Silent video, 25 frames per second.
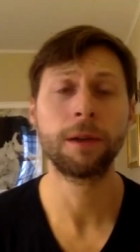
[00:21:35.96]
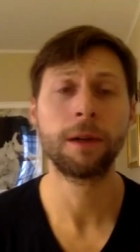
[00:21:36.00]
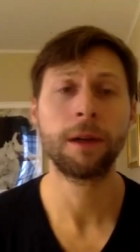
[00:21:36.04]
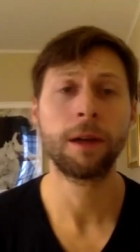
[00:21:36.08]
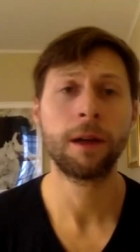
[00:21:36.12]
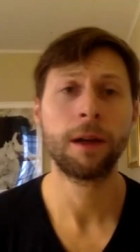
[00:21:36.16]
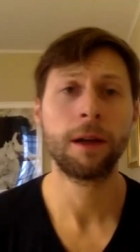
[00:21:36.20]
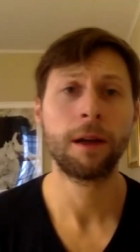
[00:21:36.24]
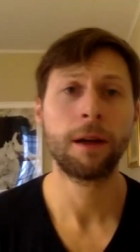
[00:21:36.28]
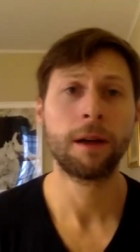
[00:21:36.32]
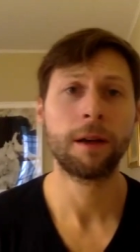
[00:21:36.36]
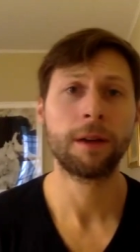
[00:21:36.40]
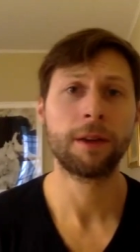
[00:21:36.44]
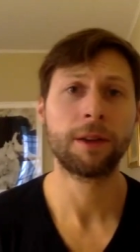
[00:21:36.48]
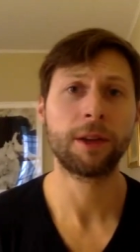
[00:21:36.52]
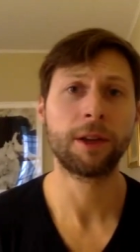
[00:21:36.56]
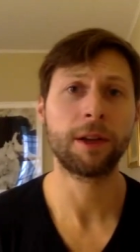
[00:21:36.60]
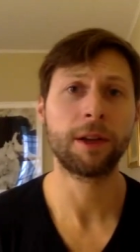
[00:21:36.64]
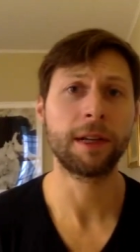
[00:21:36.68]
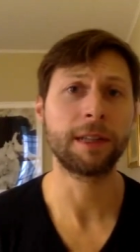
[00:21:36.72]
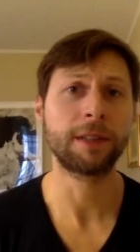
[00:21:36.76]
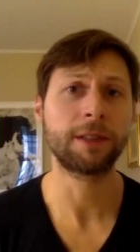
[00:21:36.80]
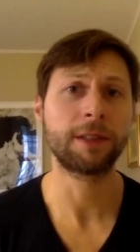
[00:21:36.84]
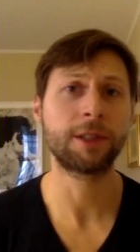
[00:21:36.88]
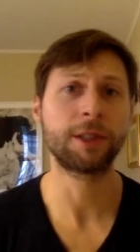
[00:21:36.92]
Uh-huh.
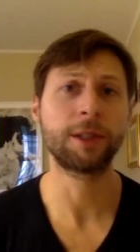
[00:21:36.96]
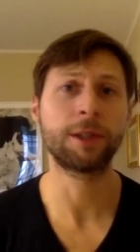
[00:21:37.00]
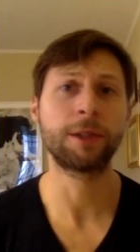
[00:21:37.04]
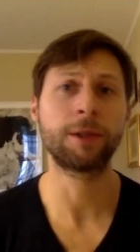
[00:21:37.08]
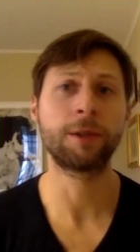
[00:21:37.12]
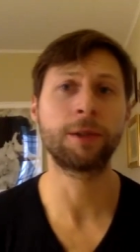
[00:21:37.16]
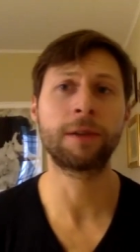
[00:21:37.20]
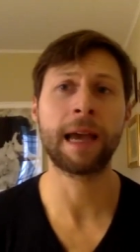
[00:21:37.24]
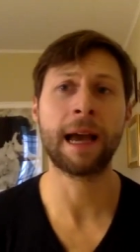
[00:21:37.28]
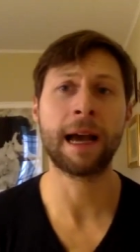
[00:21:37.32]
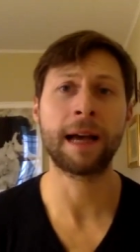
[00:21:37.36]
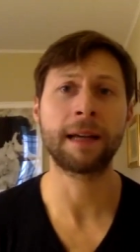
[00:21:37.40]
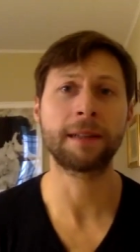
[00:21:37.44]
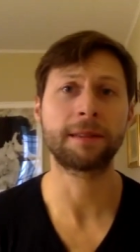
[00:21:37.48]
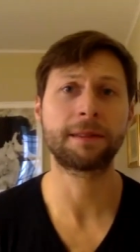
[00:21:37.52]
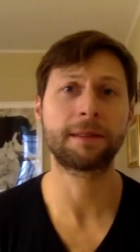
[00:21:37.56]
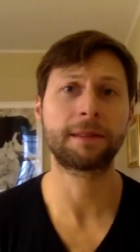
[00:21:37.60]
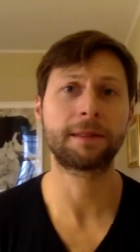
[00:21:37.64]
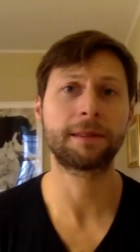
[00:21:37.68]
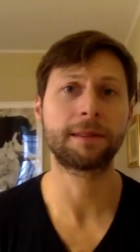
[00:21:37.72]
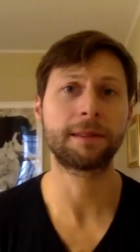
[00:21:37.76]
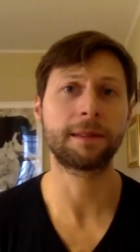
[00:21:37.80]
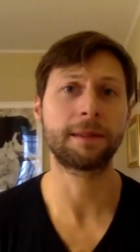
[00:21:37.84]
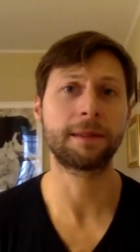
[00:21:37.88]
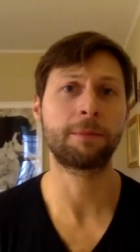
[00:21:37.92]
32
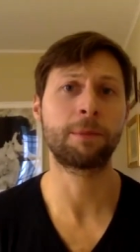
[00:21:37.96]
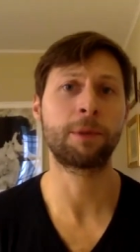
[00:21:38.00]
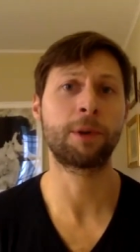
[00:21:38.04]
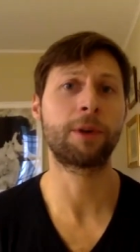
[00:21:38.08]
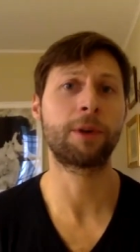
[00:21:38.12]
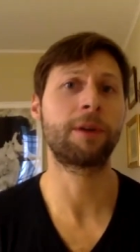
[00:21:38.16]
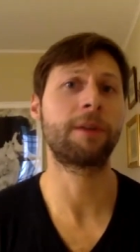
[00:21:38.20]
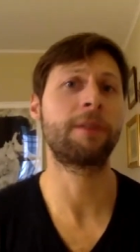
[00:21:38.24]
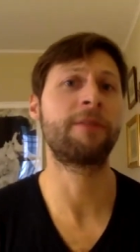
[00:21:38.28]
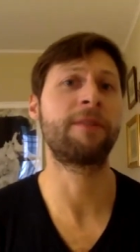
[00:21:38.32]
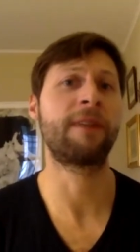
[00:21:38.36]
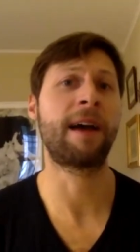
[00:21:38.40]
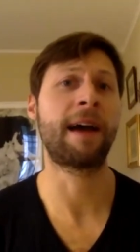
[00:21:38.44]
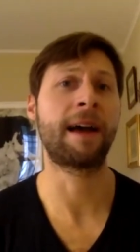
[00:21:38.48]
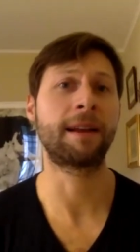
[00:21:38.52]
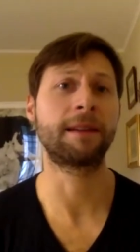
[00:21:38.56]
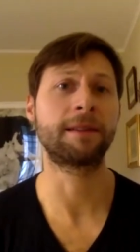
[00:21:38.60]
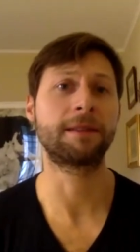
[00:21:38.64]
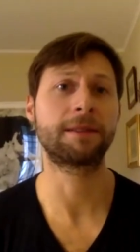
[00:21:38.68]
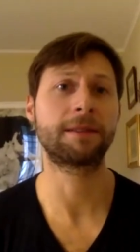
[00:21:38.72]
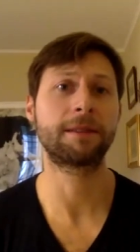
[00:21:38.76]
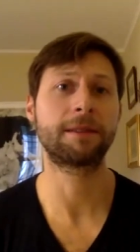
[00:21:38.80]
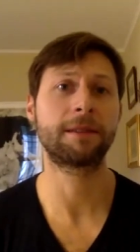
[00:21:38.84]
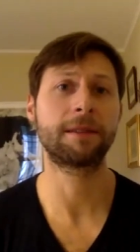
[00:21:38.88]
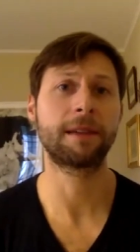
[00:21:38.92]
guests per
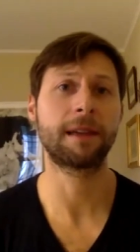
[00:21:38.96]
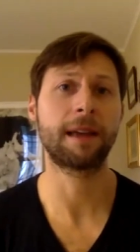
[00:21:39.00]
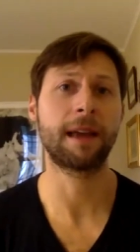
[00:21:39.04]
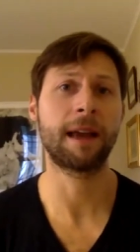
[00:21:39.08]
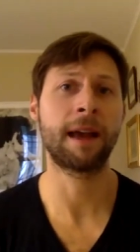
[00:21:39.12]
event.